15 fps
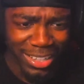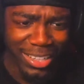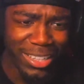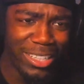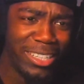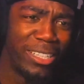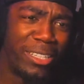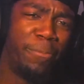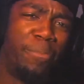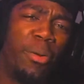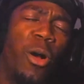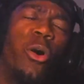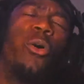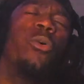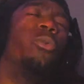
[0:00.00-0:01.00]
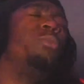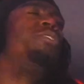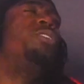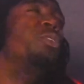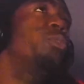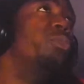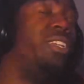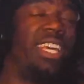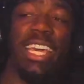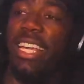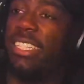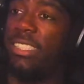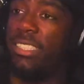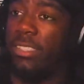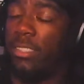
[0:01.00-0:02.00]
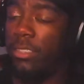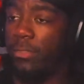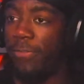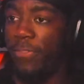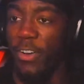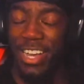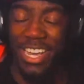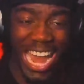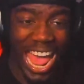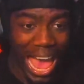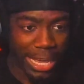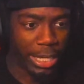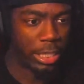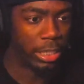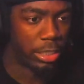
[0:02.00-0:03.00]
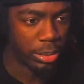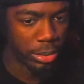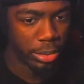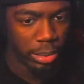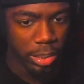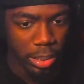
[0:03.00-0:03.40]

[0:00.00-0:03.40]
Now I'm Bro, dude, his vernacular